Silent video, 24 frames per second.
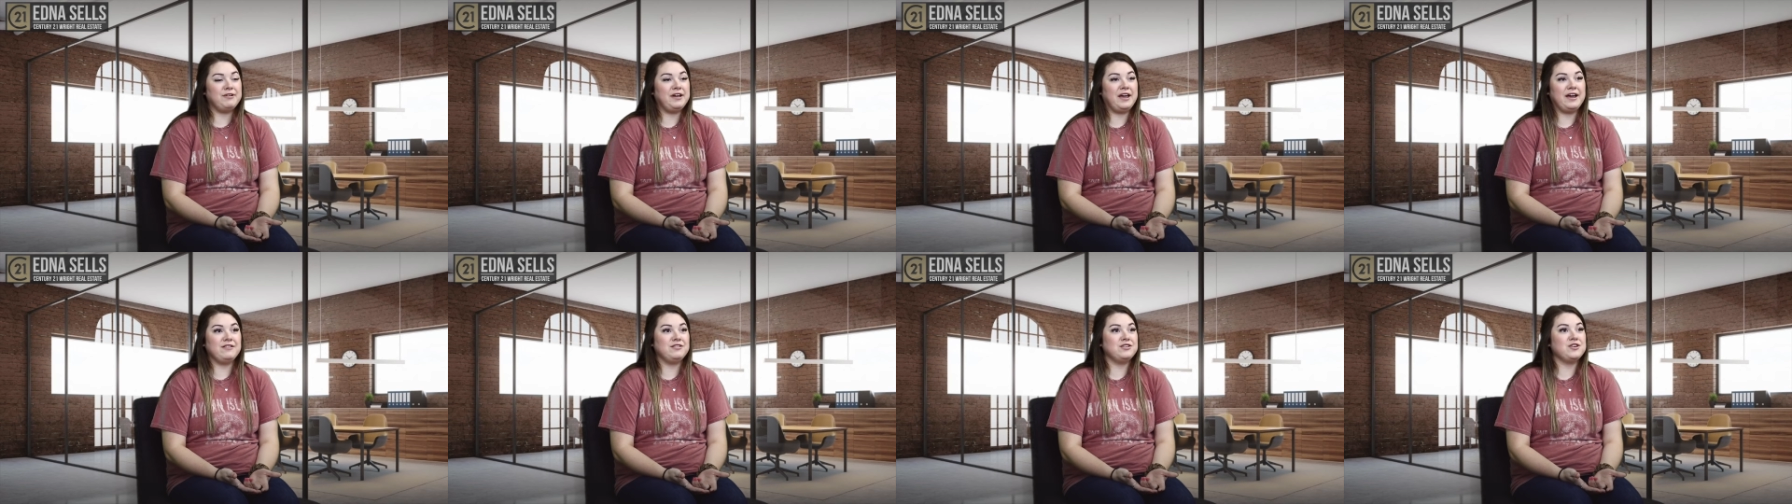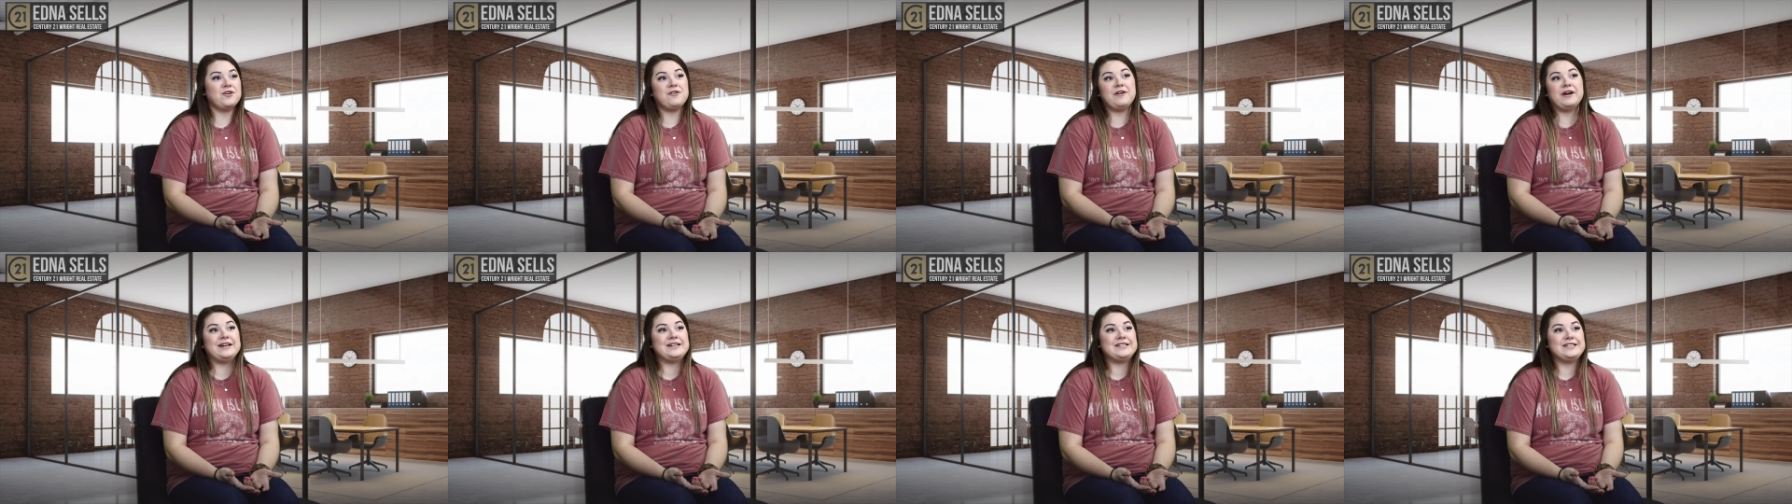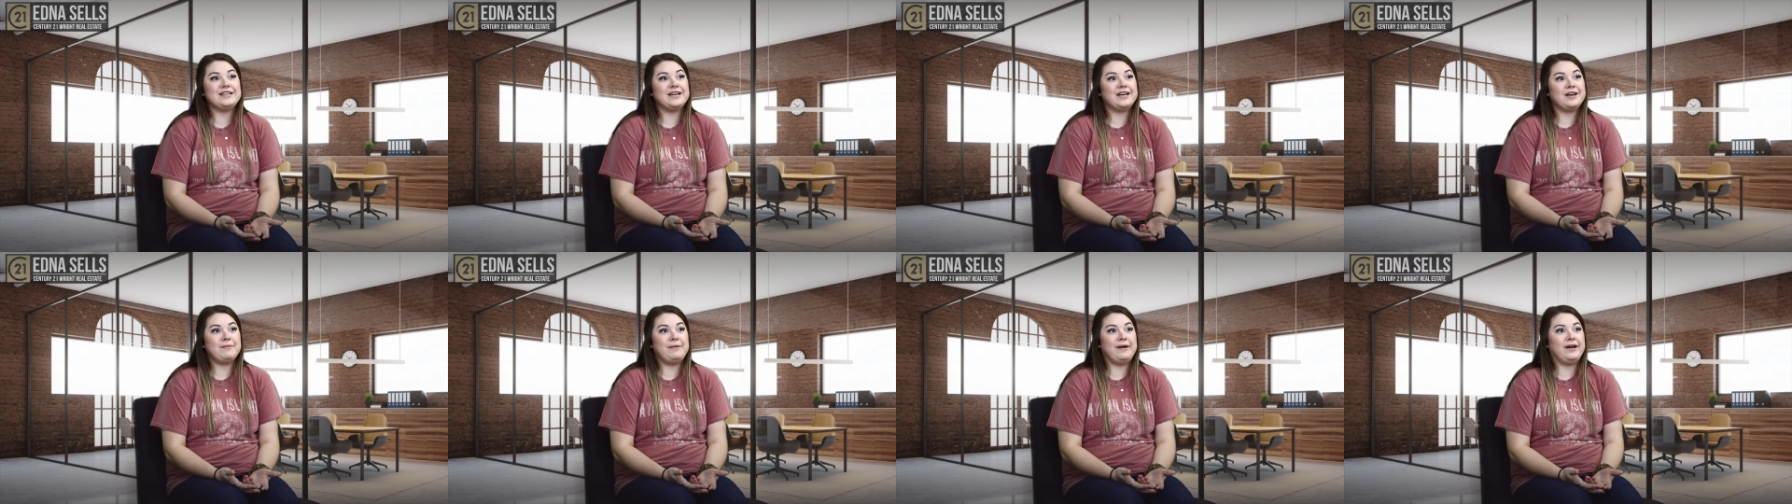We had no
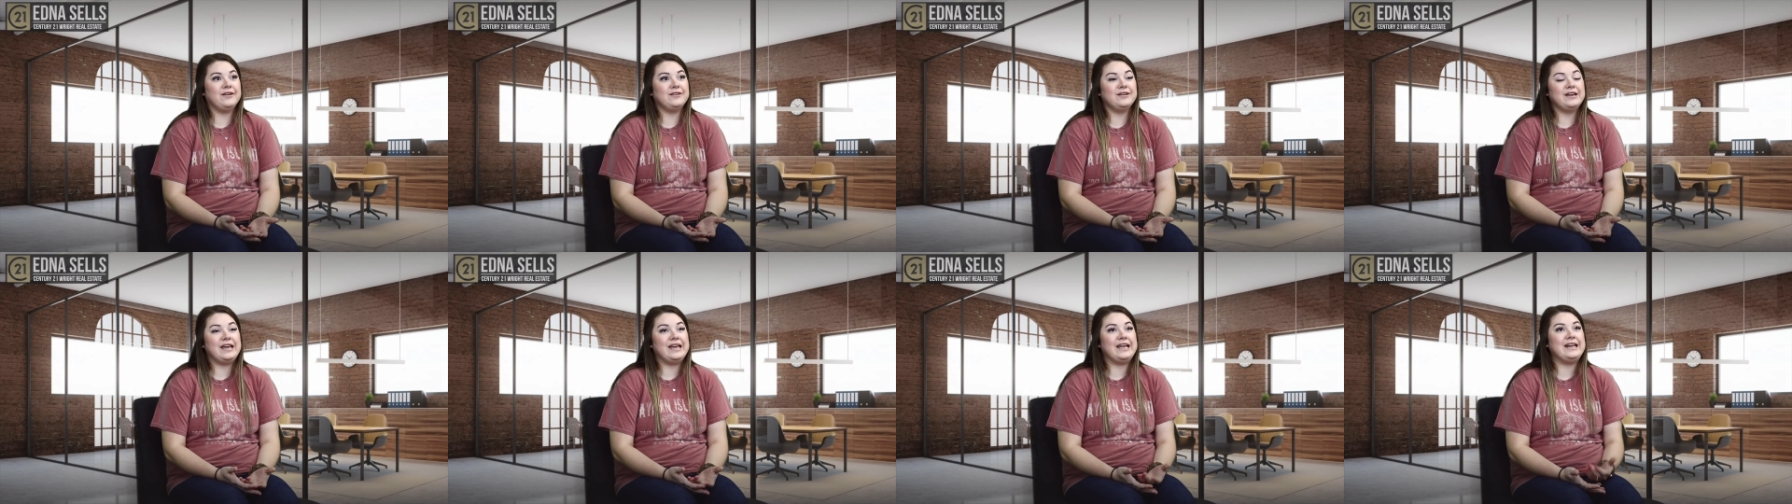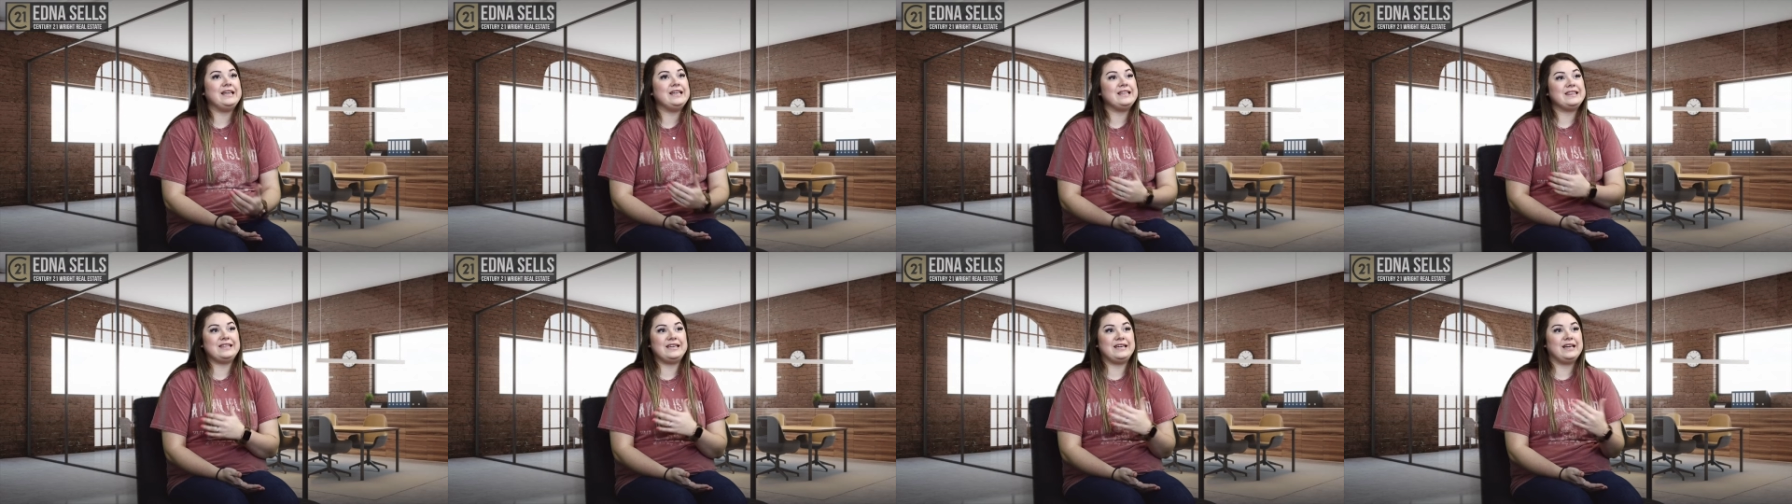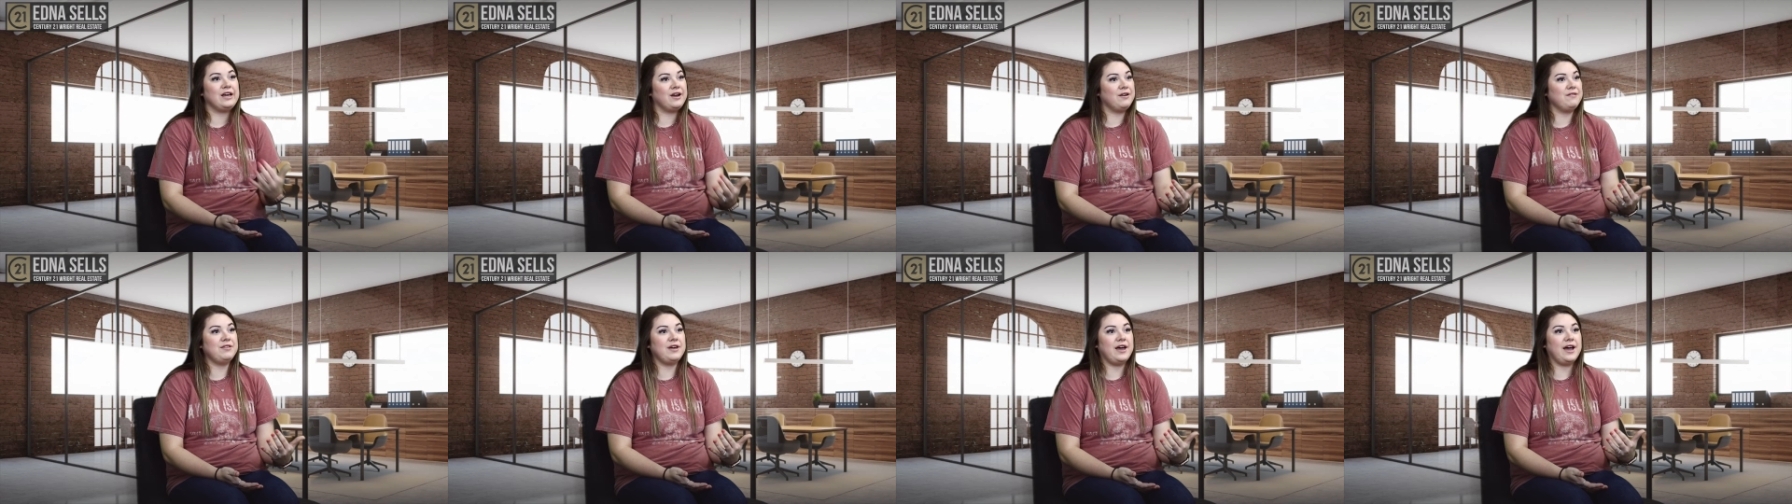idea about
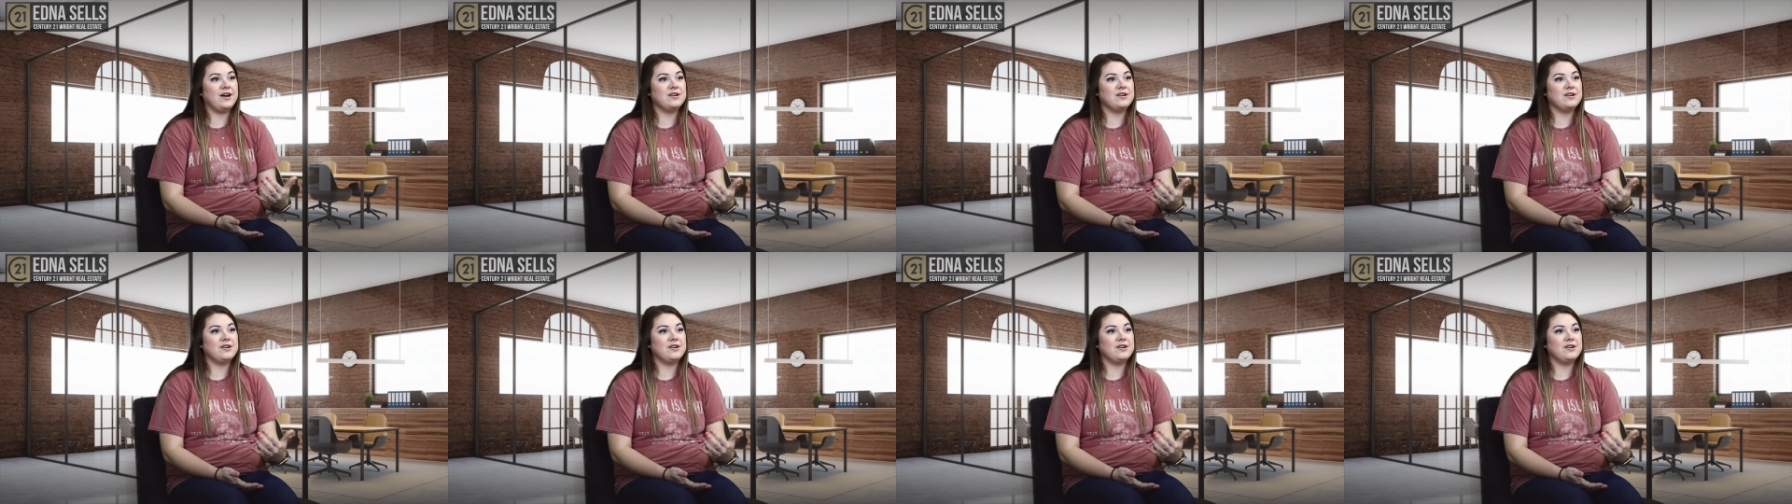anything of the